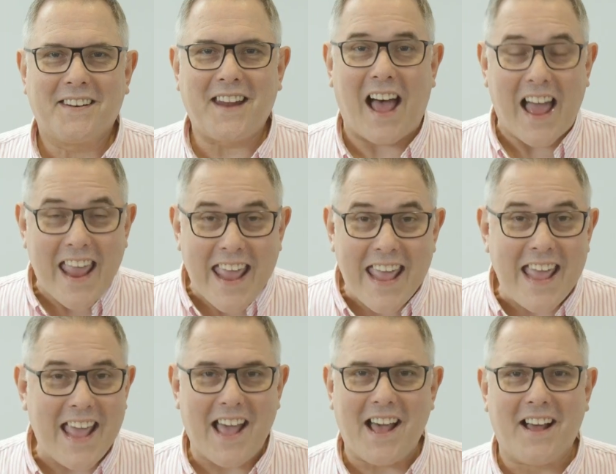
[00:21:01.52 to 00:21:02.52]
Now
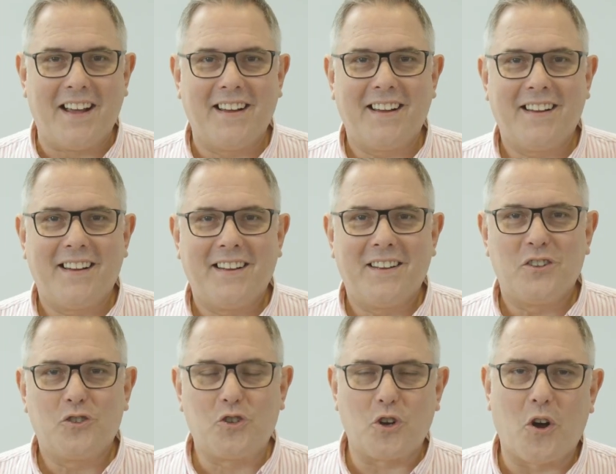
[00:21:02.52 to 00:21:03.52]
here,
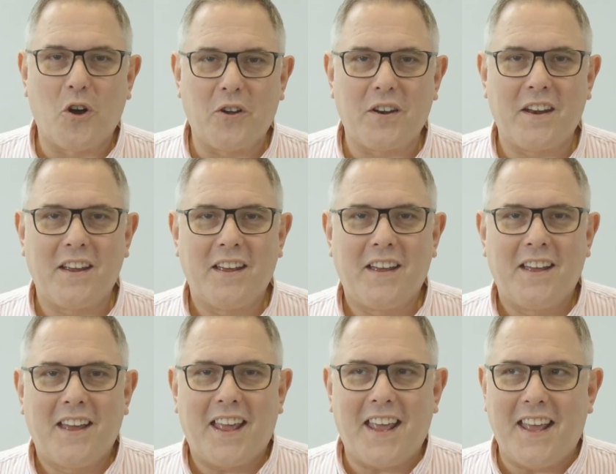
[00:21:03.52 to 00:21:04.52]
John
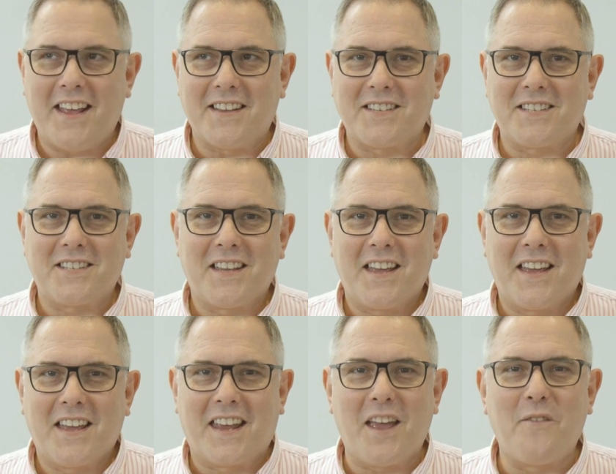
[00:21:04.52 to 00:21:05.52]
is
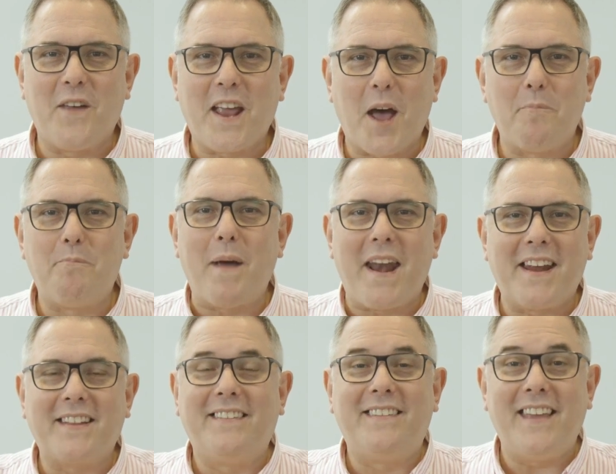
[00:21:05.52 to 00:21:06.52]
giving a
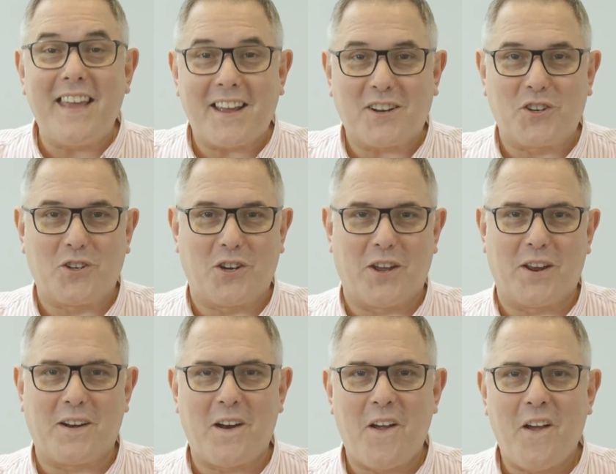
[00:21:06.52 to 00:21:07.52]

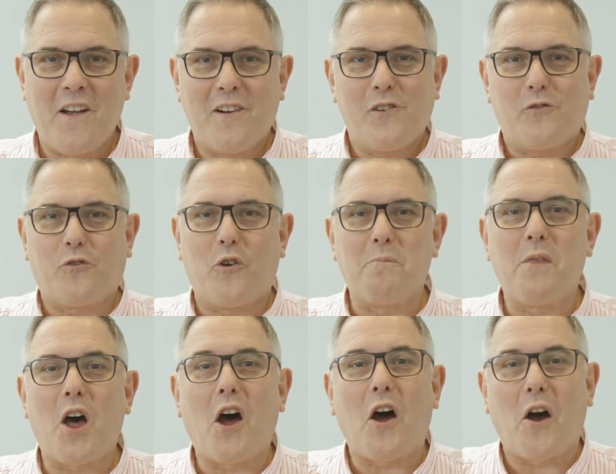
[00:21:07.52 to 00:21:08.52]
benediction from
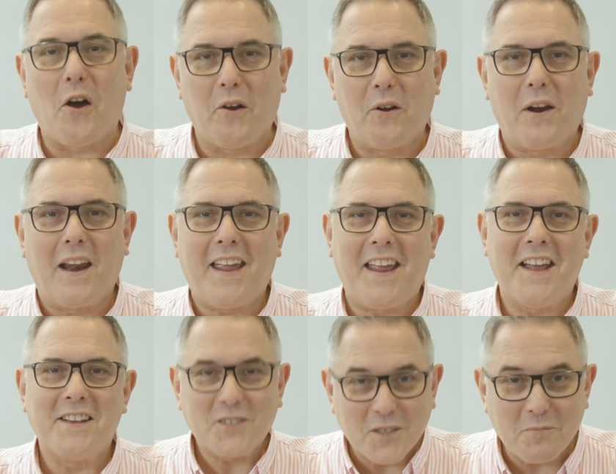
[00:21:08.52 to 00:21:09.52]
the Holy
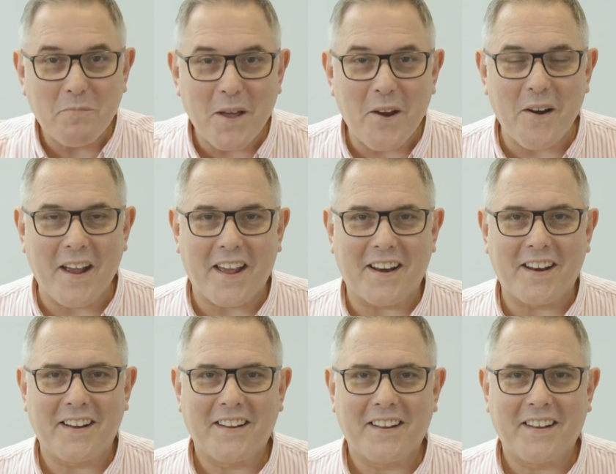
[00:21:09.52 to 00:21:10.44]
Spirit.